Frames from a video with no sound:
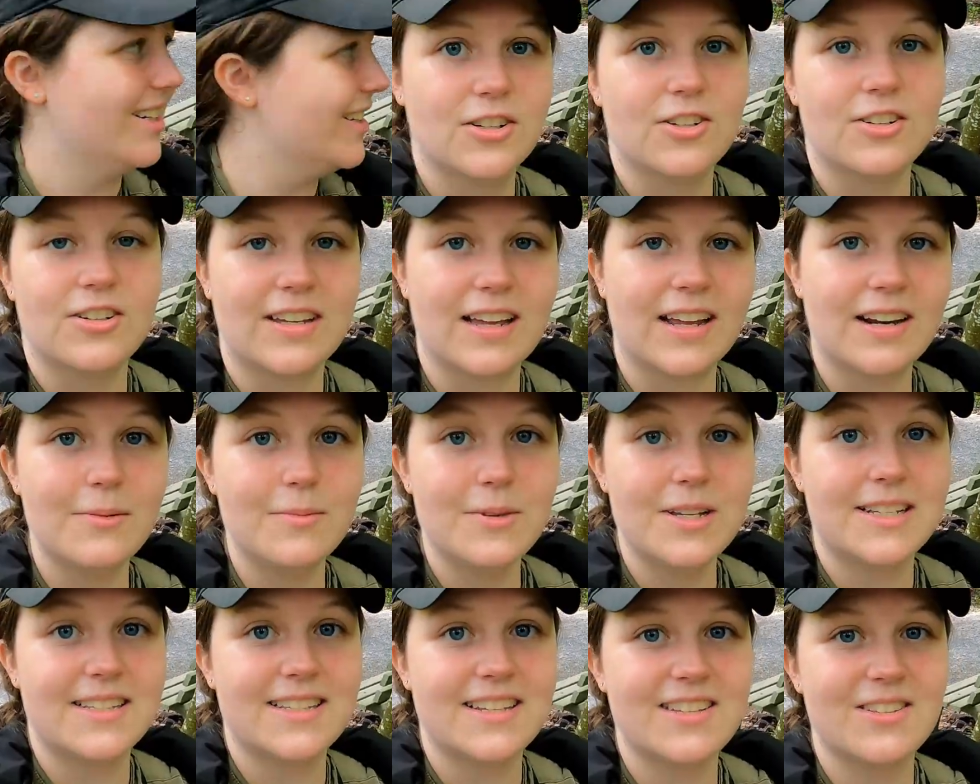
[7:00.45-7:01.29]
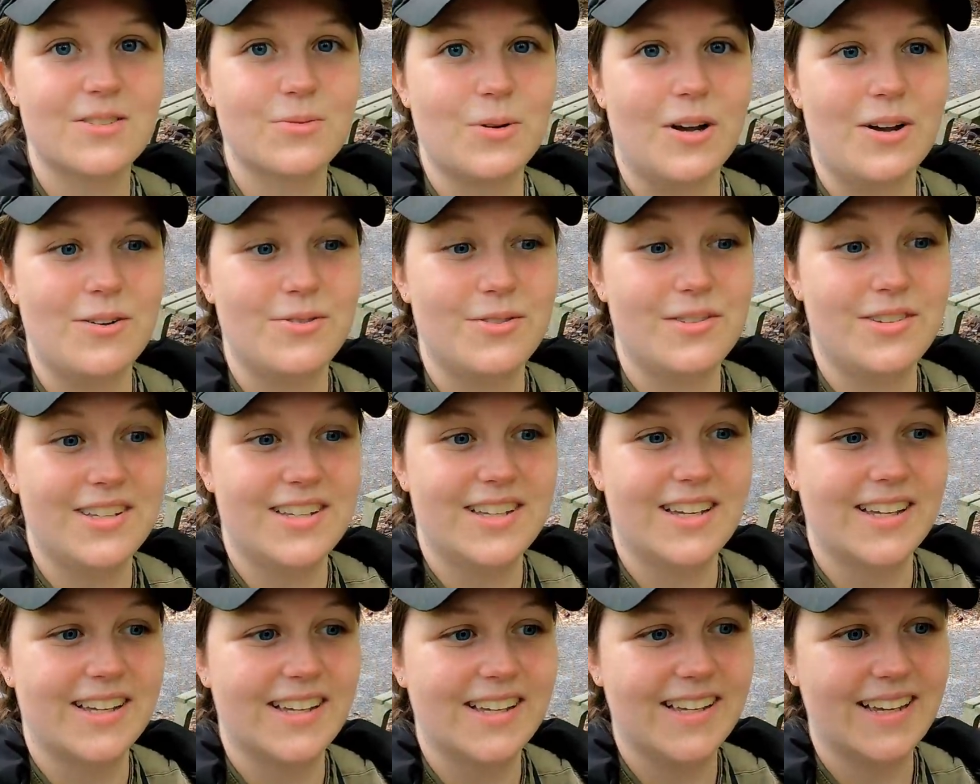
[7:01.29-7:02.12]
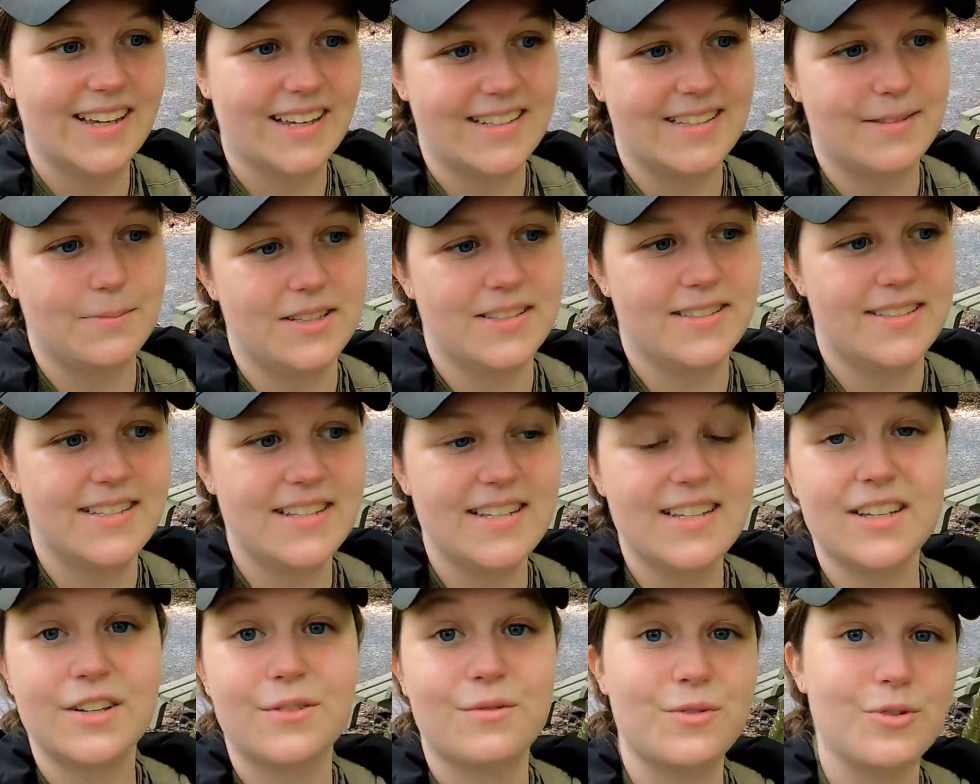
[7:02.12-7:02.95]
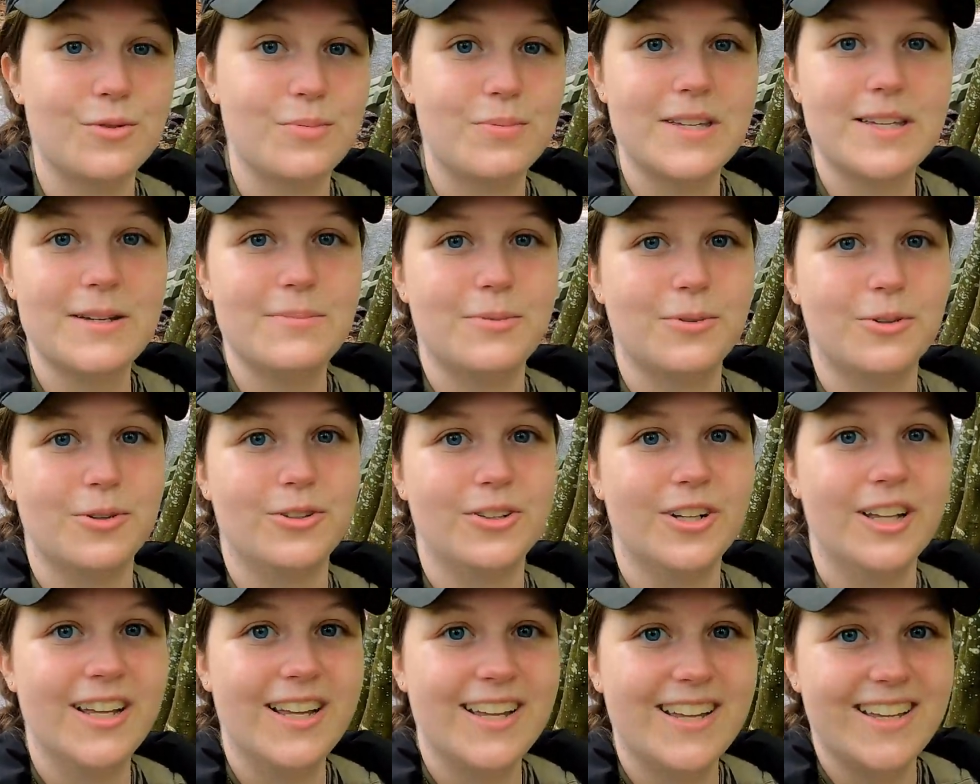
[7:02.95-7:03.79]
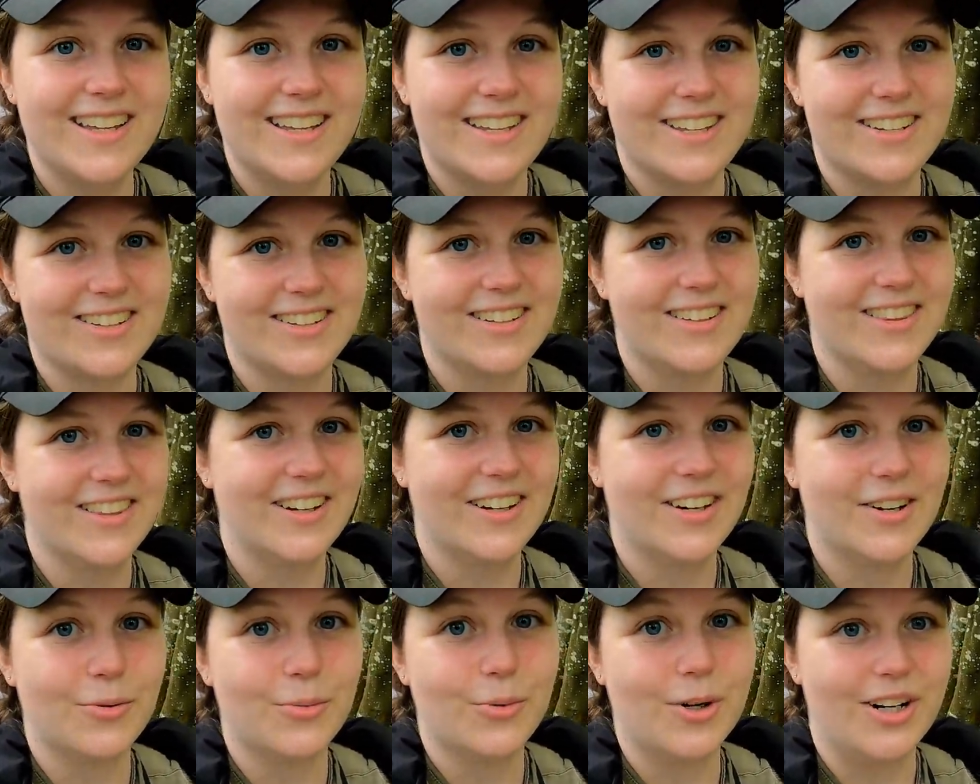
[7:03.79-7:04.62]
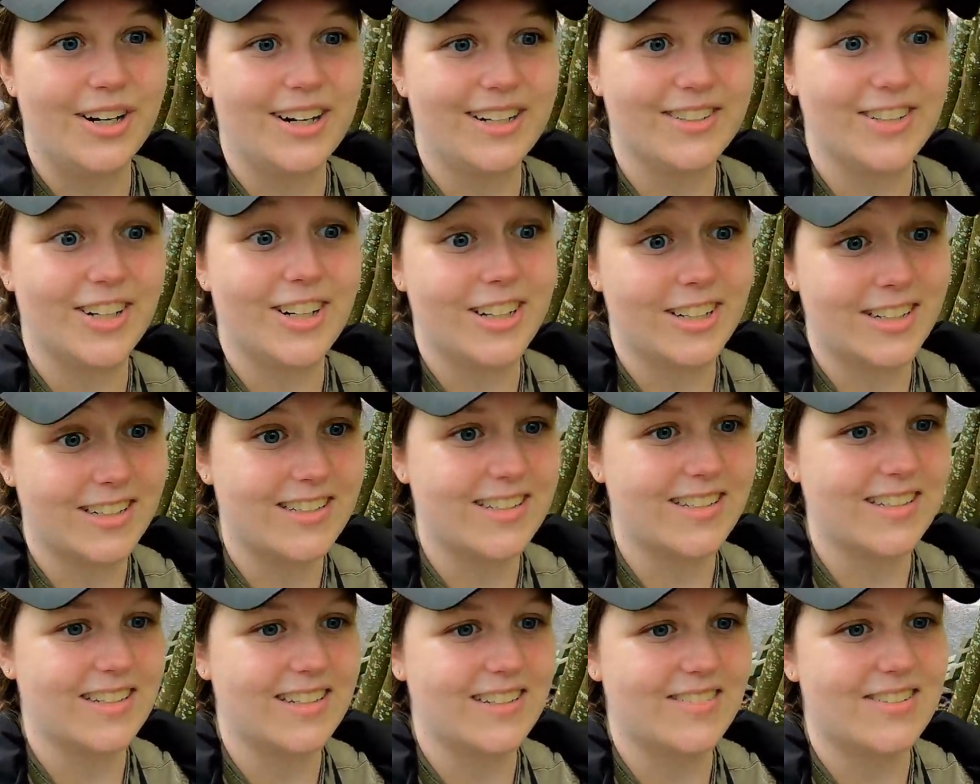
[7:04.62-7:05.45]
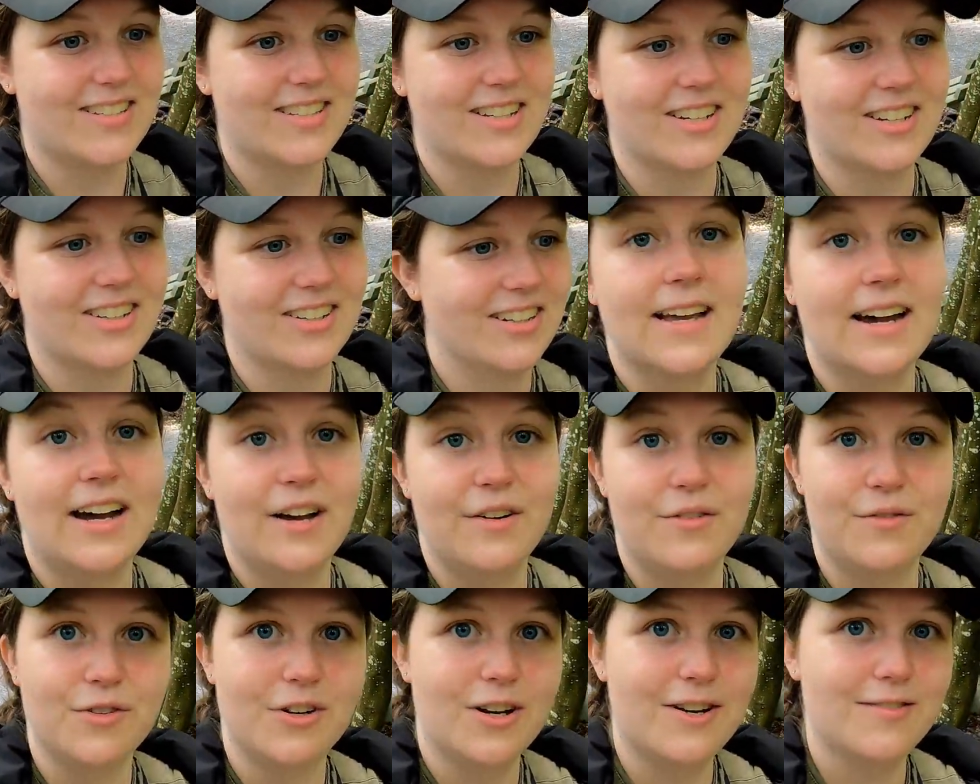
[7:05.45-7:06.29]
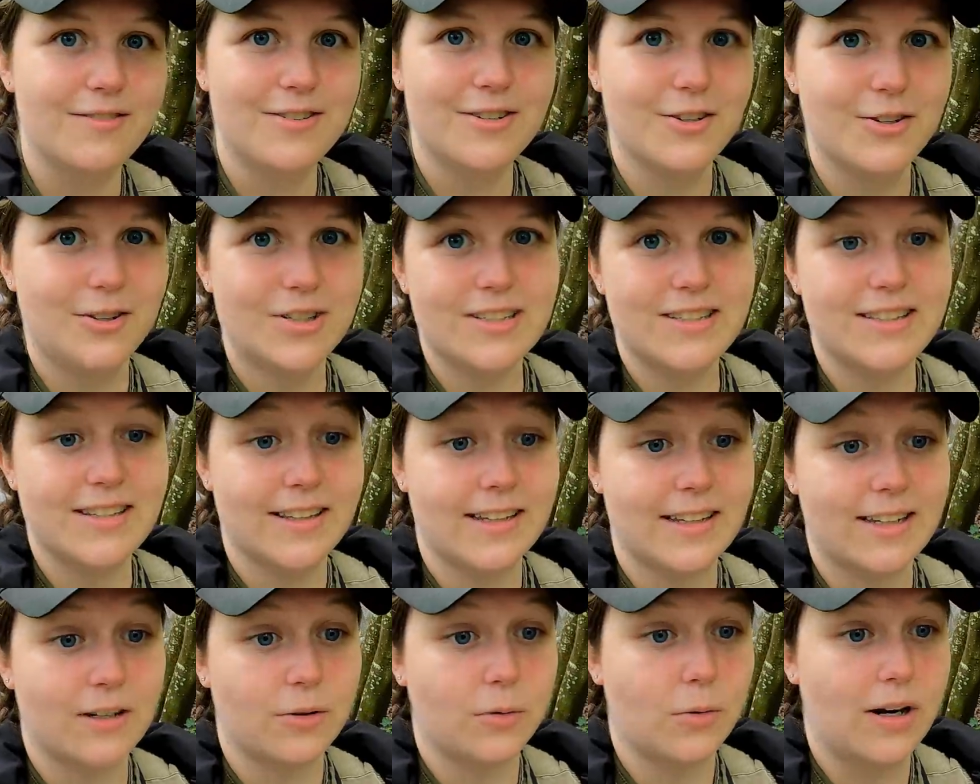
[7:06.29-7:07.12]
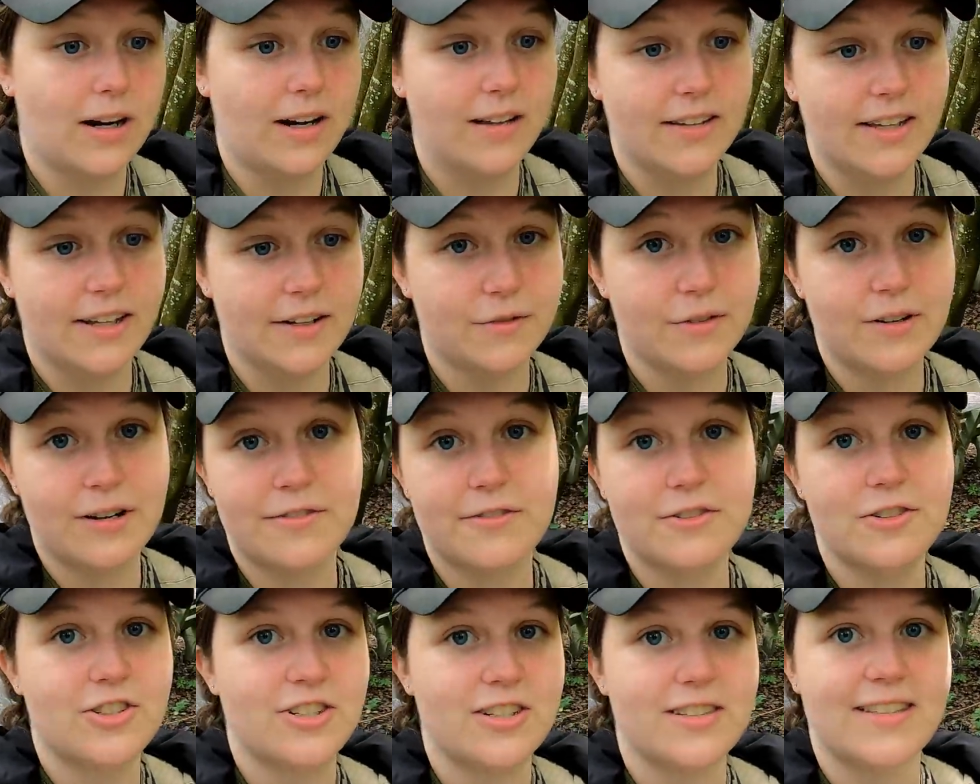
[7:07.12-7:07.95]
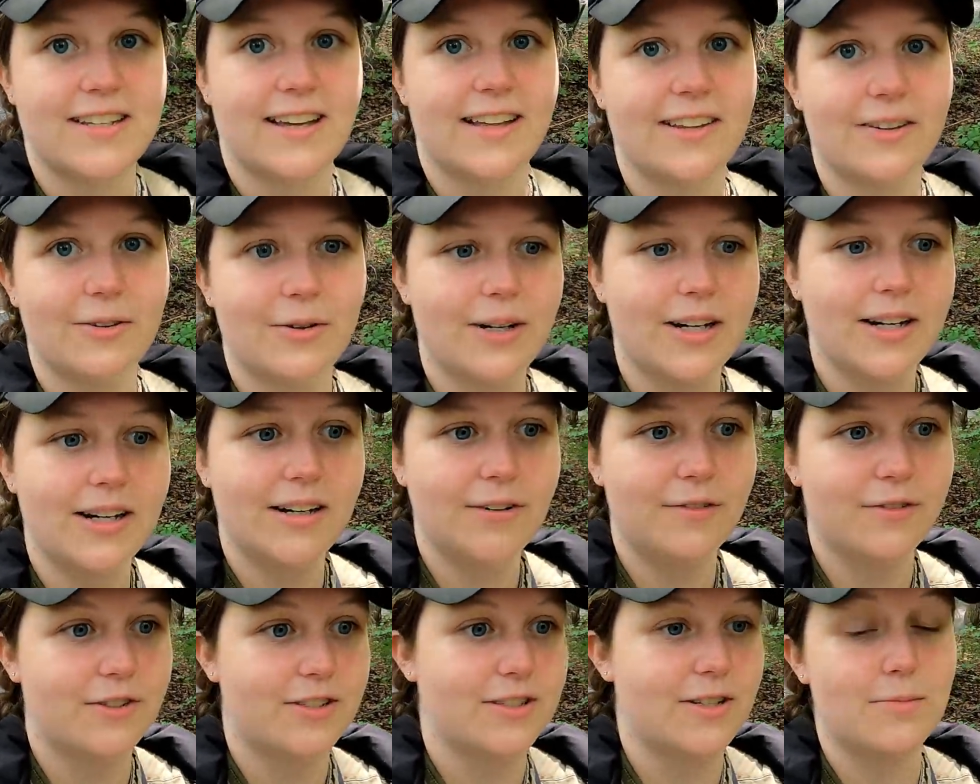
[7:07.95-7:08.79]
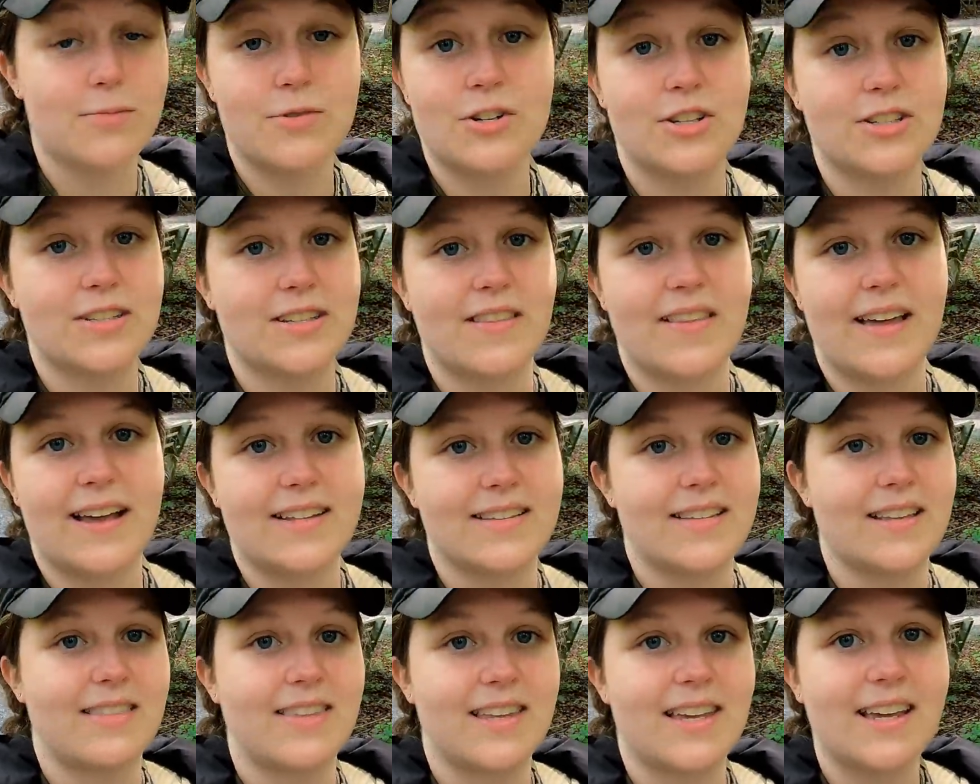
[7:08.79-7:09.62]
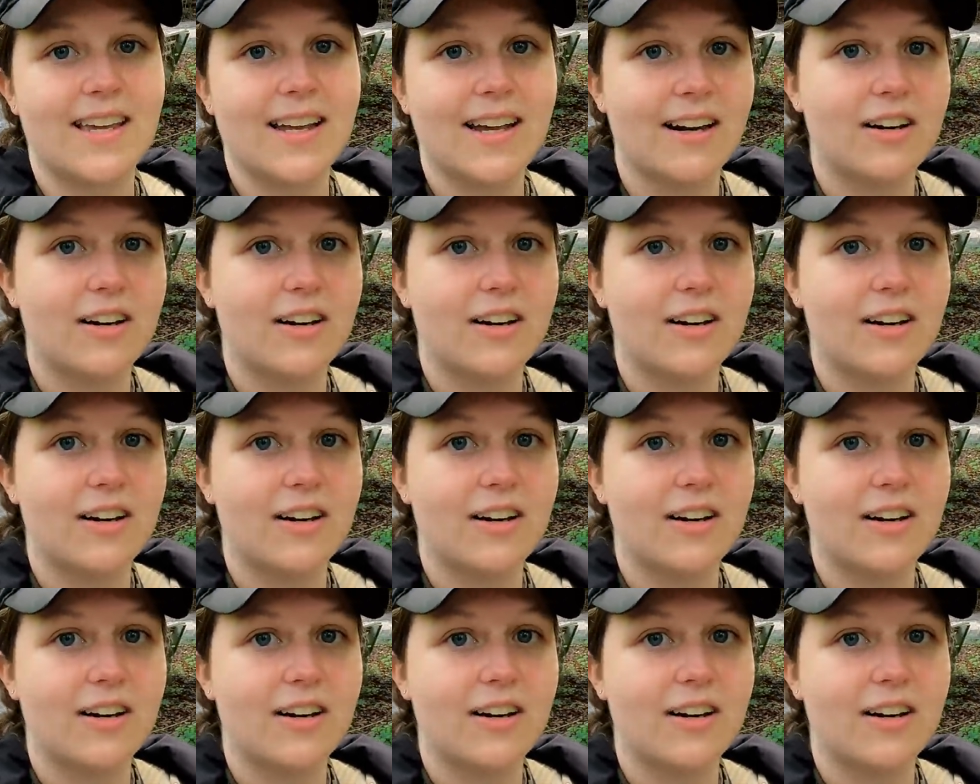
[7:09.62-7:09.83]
So it kind of makes sense why we had been seeing a few people here and there wearing long sleeves. So yeah, if you're ever going to like a wildlife refuge in Delaware, for some reason that's a thing.